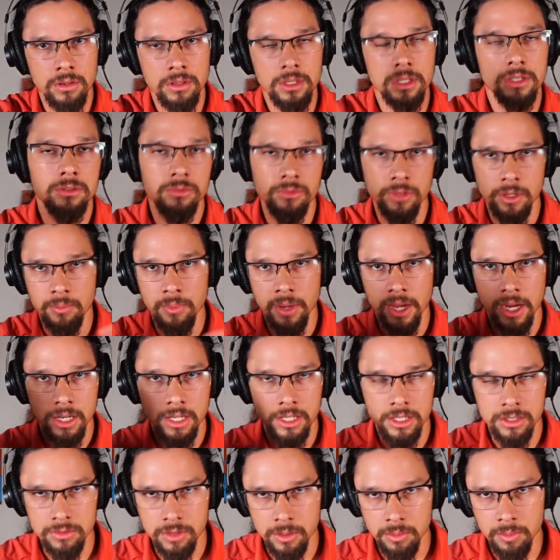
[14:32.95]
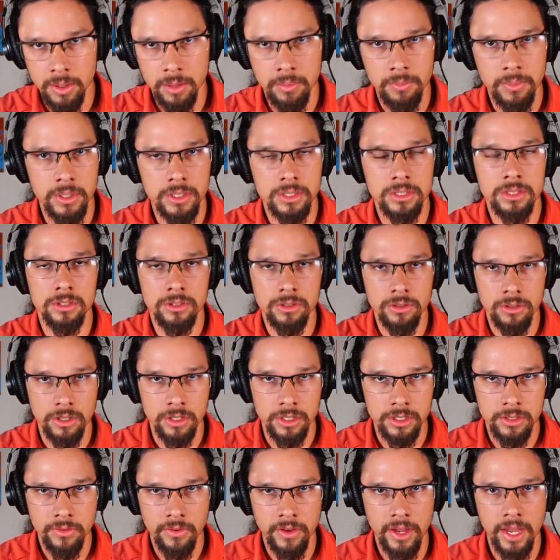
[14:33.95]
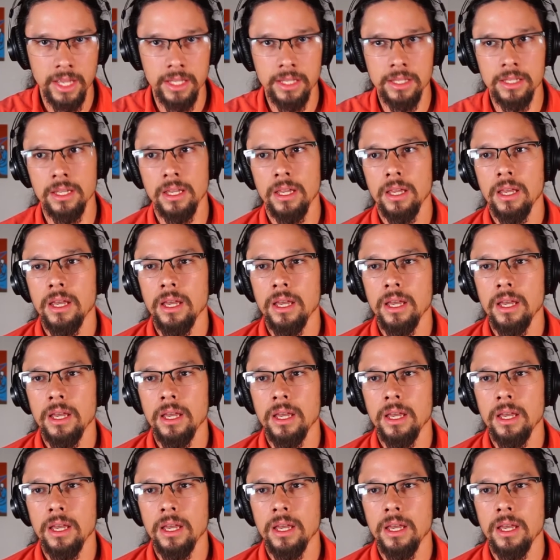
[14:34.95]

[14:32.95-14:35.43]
It's repackaged, repurposed, stored as fat,